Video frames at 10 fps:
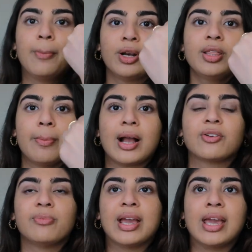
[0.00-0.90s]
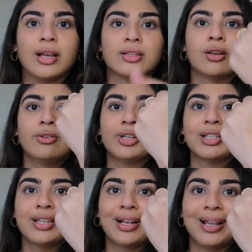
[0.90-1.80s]
put on the back of my hand. Oh, you
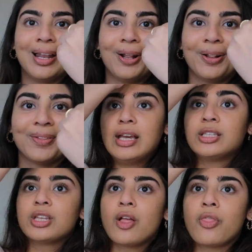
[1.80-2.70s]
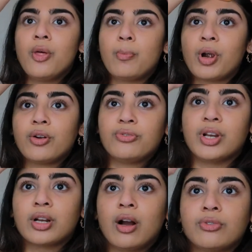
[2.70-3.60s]
can see it a little. It's the
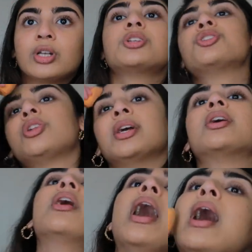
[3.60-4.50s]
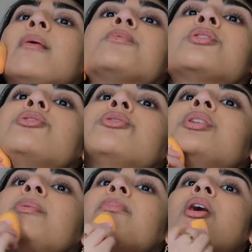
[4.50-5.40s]
perfect coverage, like
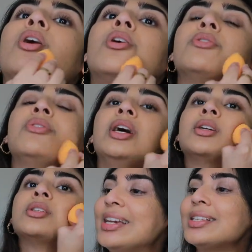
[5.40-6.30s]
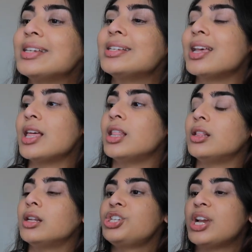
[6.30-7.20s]
absolutely perfect. This is
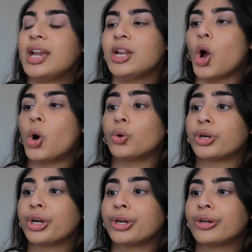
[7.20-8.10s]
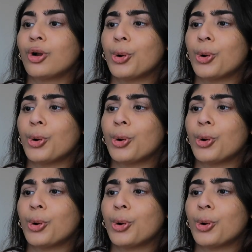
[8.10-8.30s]
in the shade Ochre